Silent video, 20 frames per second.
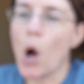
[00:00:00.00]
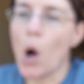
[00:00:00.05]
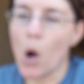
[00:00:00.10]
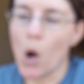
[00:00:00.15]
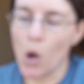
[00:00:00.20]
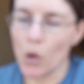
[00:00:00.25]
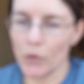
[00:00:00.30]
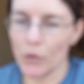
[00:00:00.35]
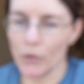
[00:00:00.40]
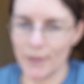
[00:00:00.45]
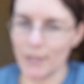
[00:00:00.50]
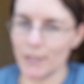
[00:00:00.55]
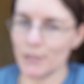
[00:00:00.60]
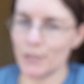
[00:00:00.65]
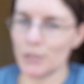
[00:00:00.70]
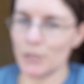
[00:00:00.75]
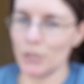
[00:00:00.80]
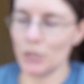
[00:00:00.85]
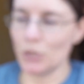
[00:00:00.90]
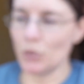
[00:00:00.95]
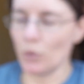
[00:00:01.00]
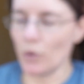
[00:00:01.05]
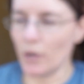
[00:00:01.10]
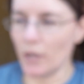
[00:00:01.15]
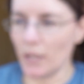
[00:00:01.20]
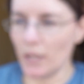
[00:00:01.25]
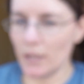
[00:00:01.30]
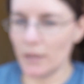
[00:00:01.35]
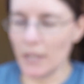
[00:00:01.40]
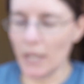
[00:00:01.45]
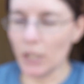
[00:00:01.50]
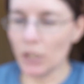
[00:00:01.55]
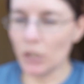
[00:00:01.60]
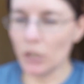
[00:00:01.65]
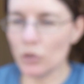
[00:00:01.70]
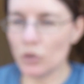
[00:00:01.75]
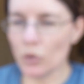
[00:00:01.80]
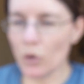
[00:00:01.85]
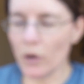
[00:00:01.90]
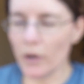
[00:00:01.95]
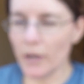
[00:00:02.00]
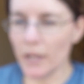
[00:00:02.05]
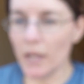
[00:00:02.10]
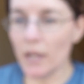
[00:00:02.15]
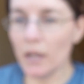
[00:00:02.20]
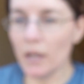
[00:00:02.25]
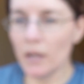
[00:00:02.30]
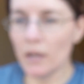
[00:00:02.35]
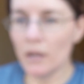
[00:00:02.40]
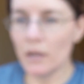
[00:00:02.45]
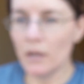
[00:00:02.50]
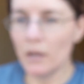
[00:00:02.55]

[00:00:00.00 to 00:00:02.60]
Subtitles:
All thanks to Jordy. Thank you, Jordy.